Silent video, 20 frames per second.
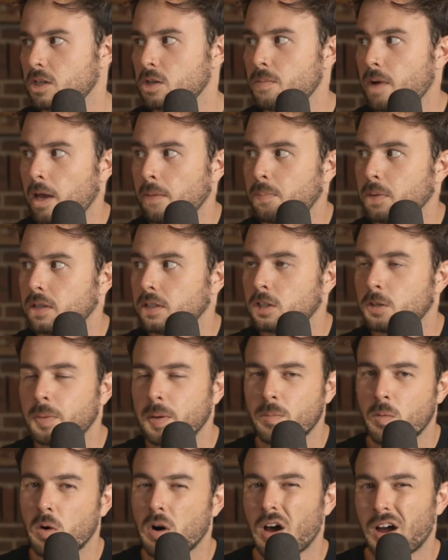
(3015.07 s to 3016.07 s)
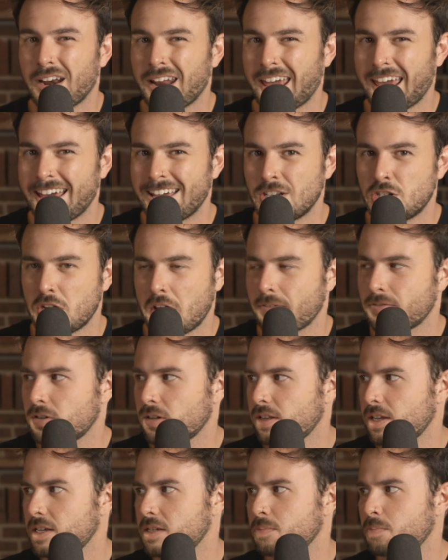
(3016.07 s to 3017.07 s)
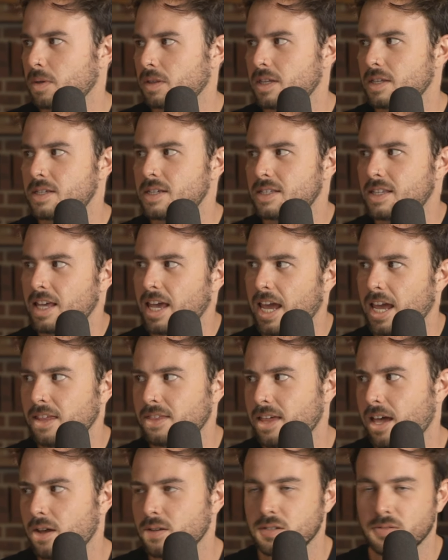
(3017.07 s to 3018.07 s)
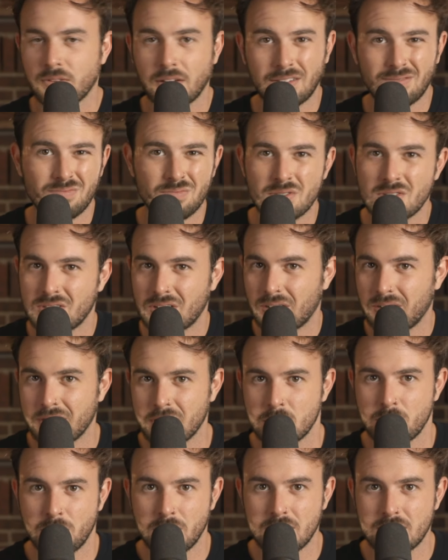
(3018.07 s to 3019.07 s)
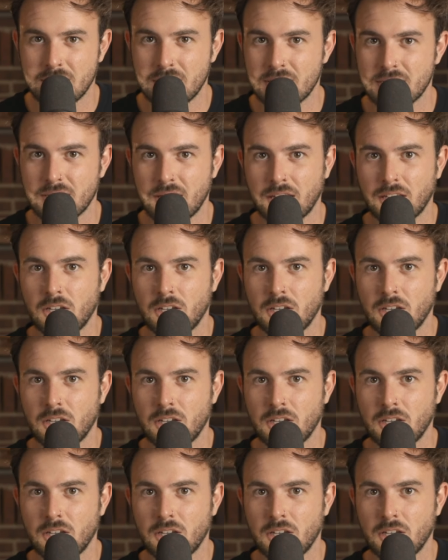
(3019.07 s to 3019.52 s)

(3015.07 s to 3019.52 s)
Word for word: And you might be a little bit more on edge after this, but this is the eighth house of like serious business.